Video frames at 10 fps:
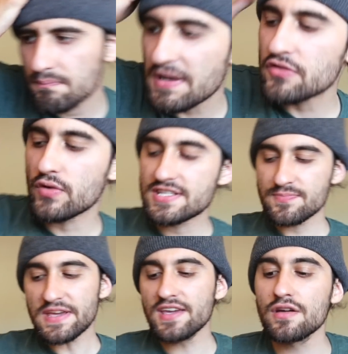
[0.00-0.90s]
By the way,
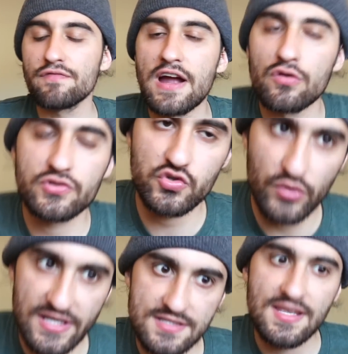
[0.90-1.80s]
speaking of viral
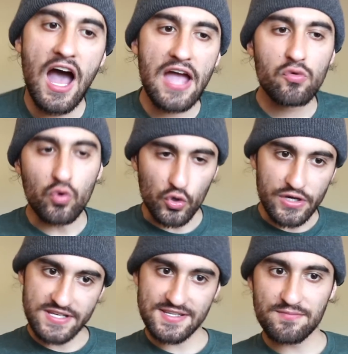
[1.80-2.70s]
tweets, I
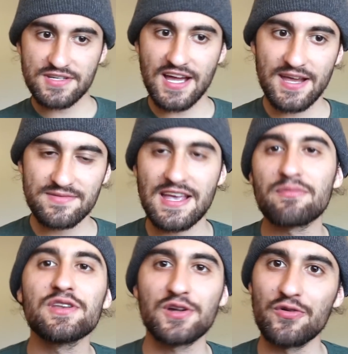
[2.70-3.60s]
worry sometimes,
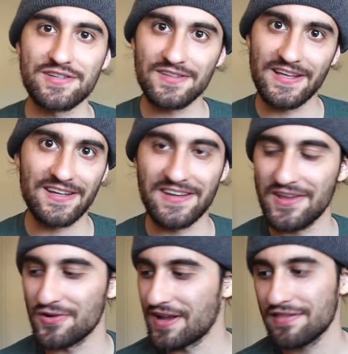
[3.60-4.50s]
I'm gonna go into like an
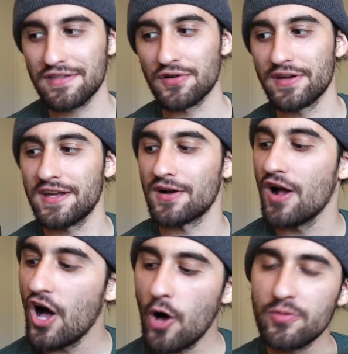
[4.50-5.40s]
internet theory
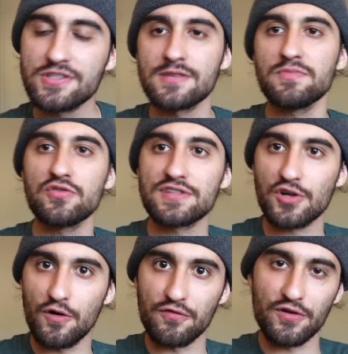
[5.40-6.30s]
here. I'll put some
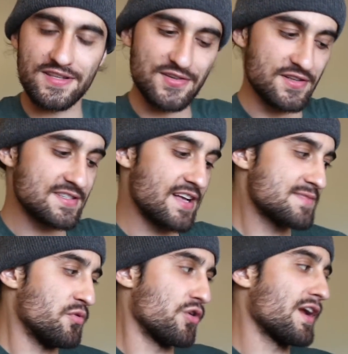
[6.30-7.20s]
music over it so it's less
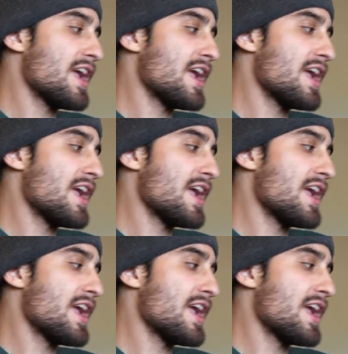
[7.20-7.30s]
boring.